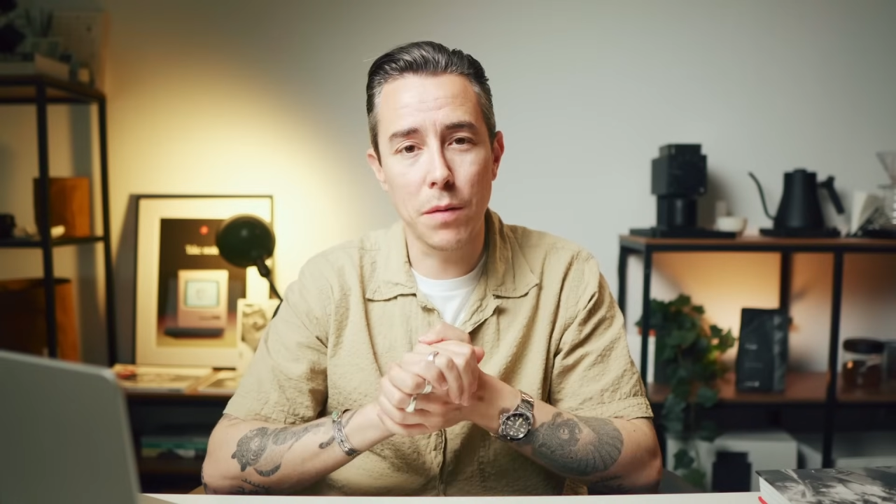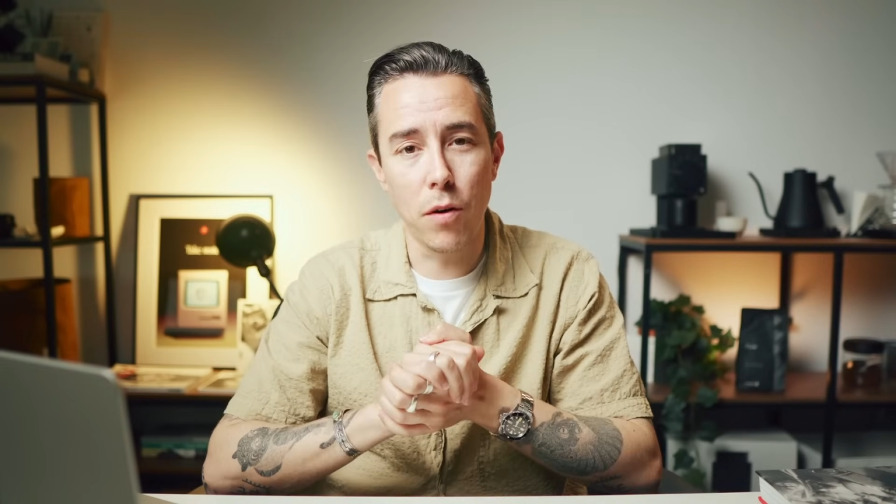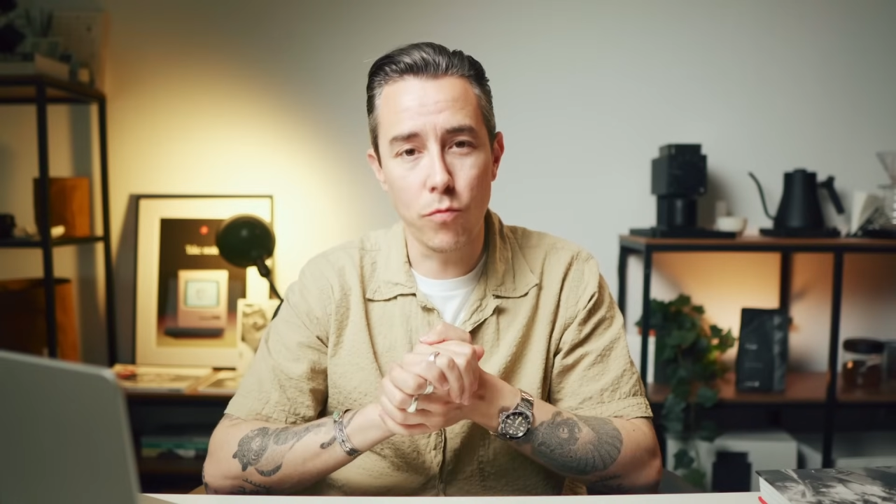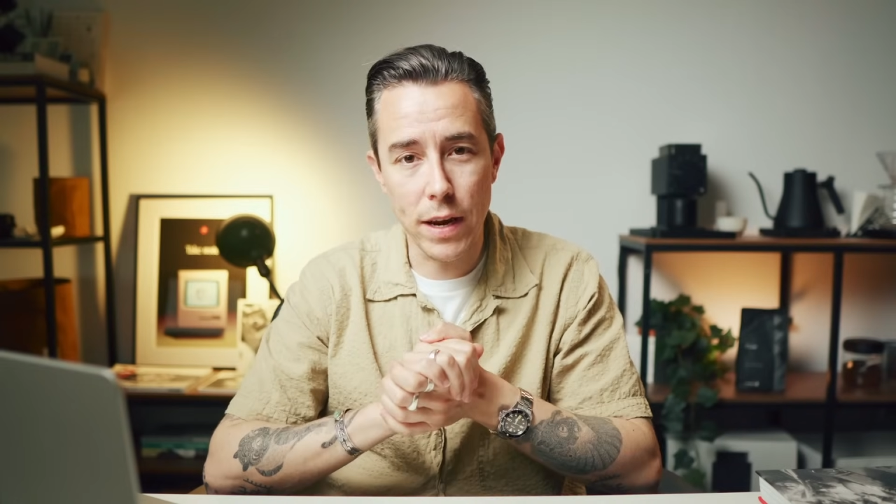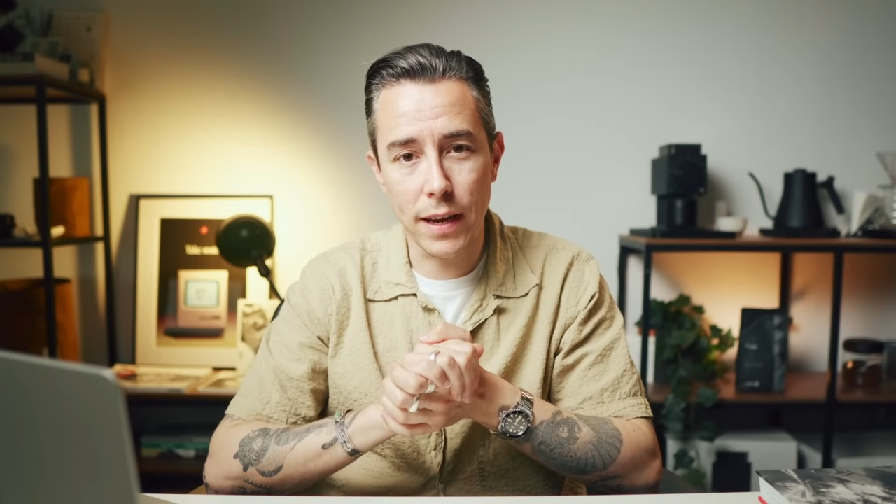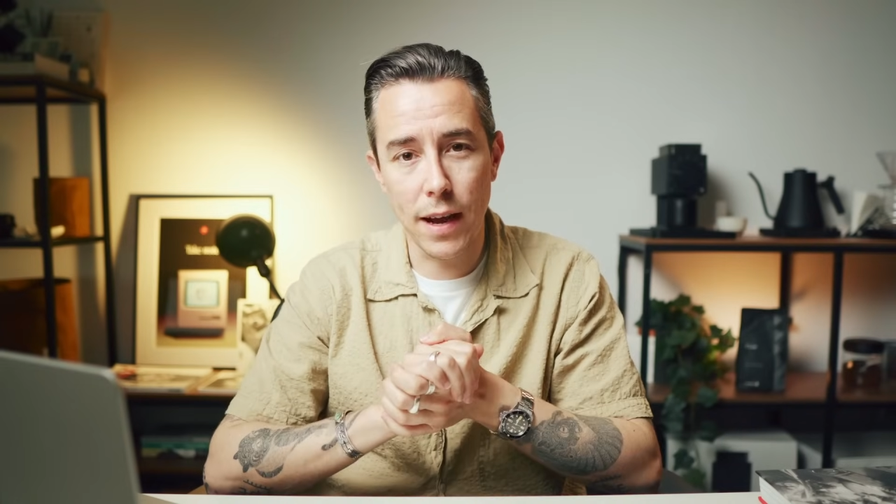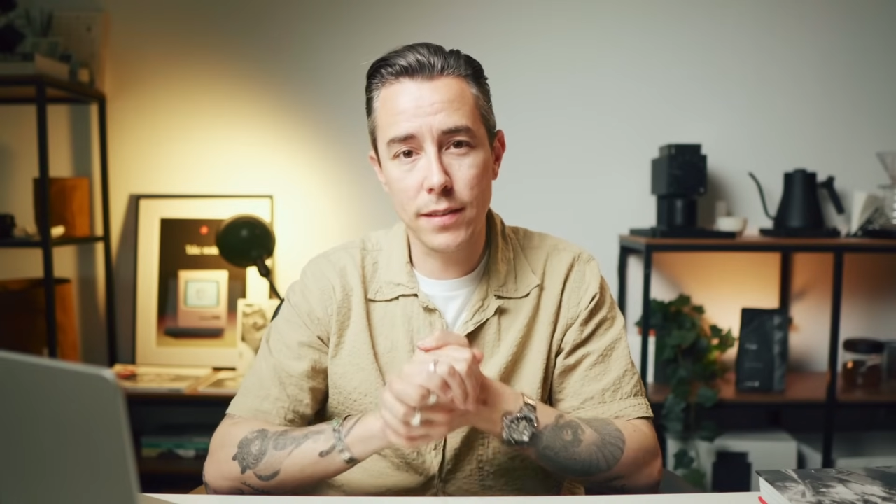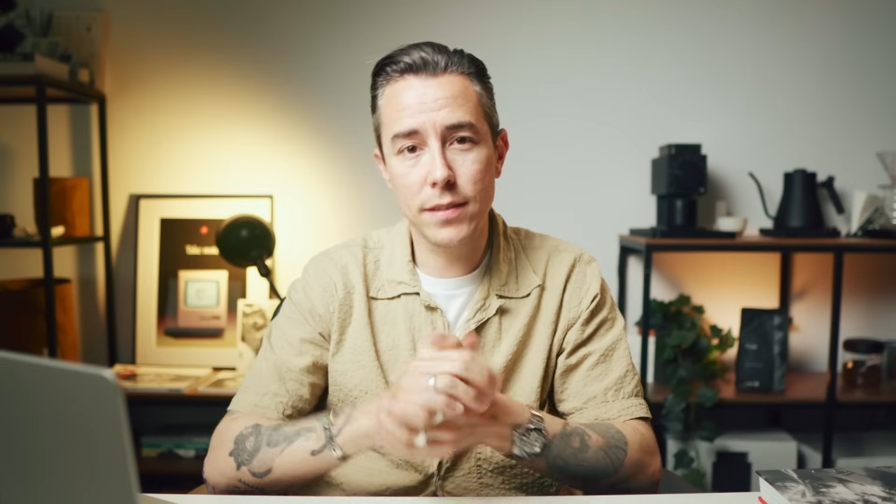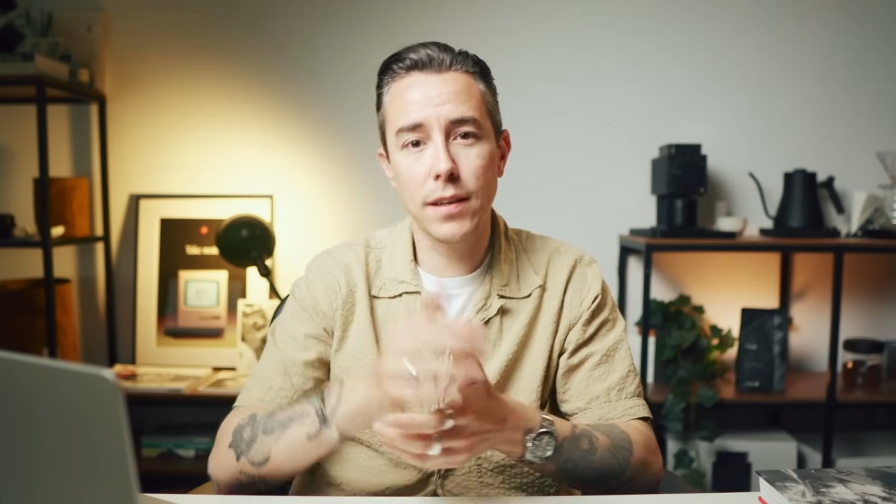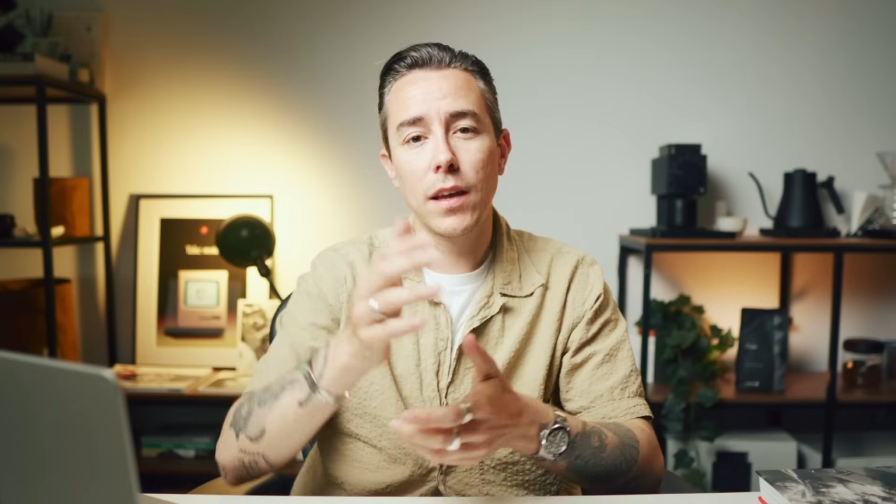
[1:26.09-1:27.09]
about
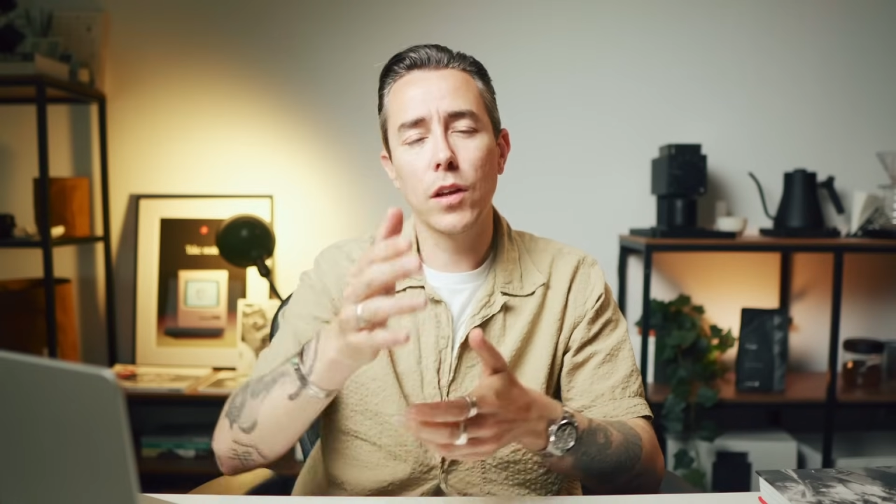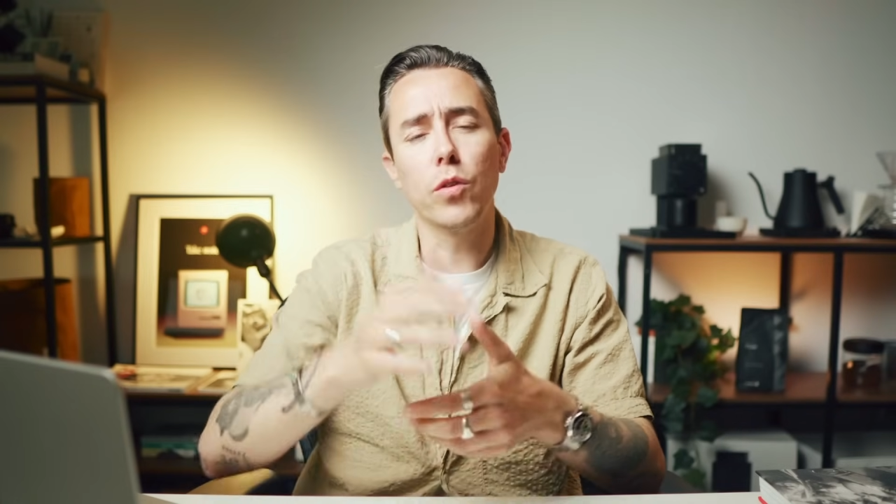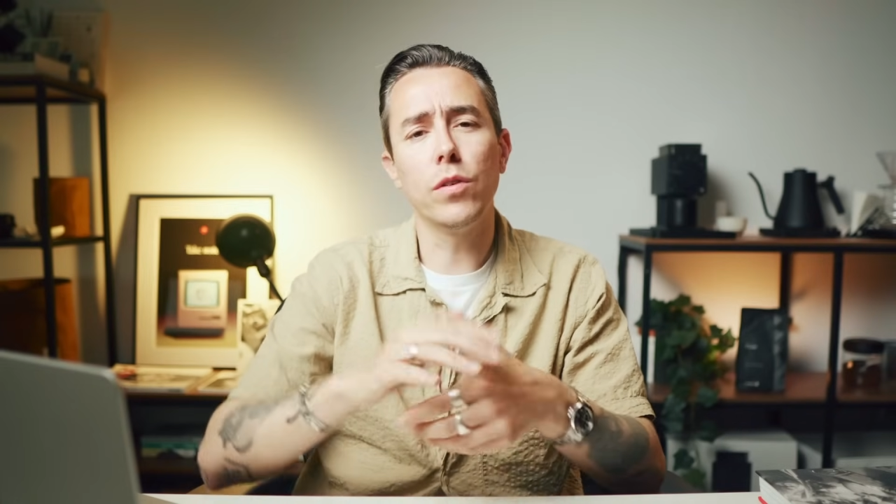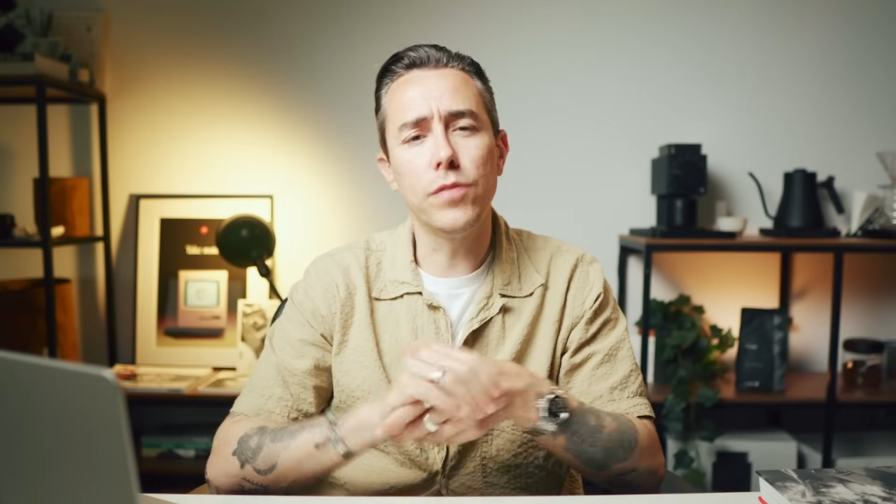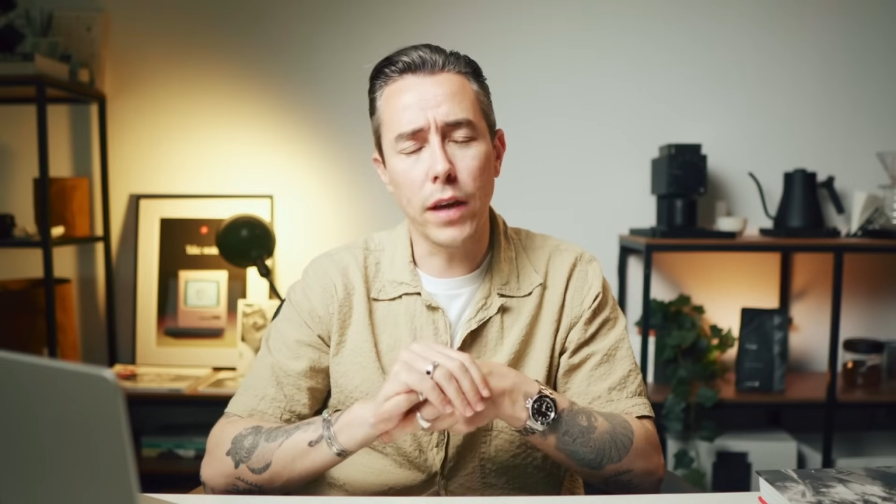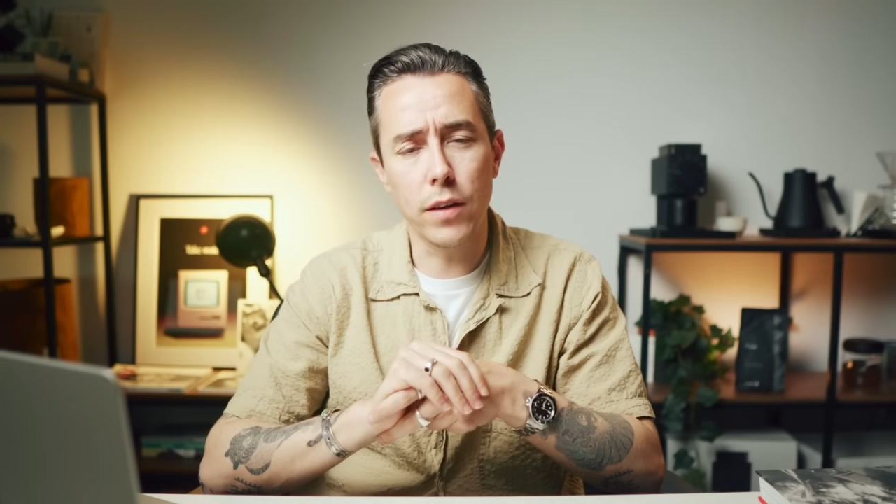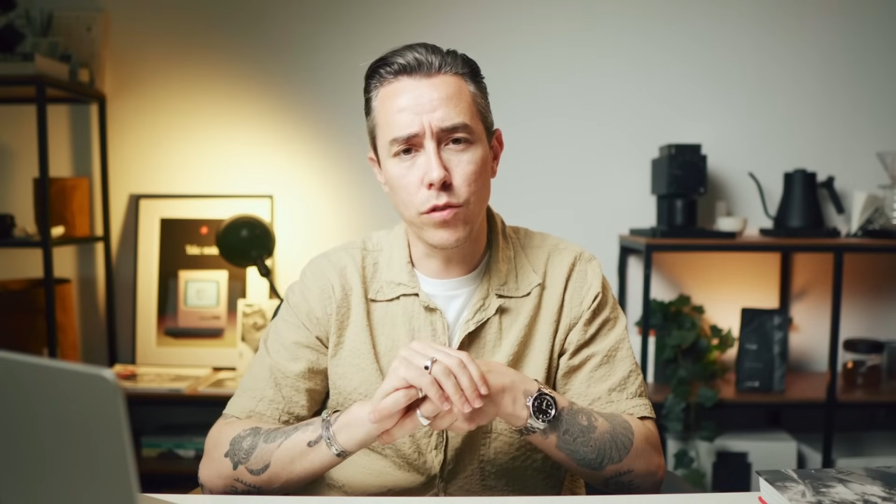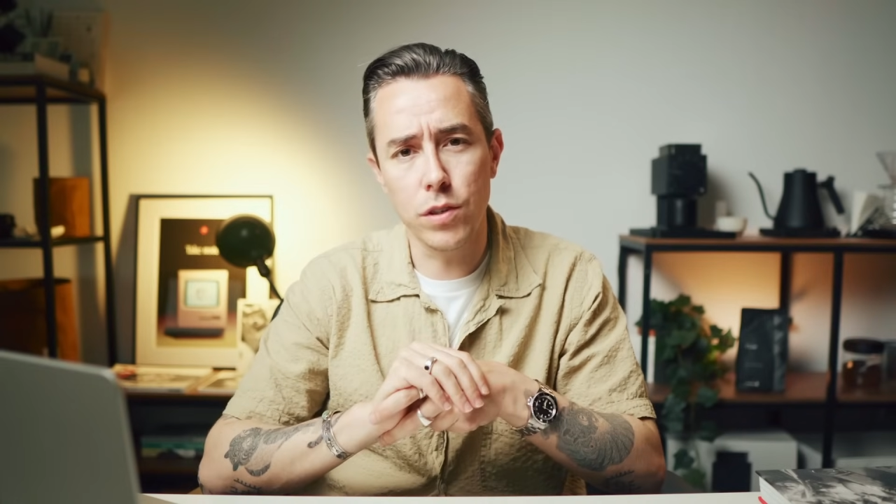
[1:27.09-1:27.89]
Raycast, don't forget to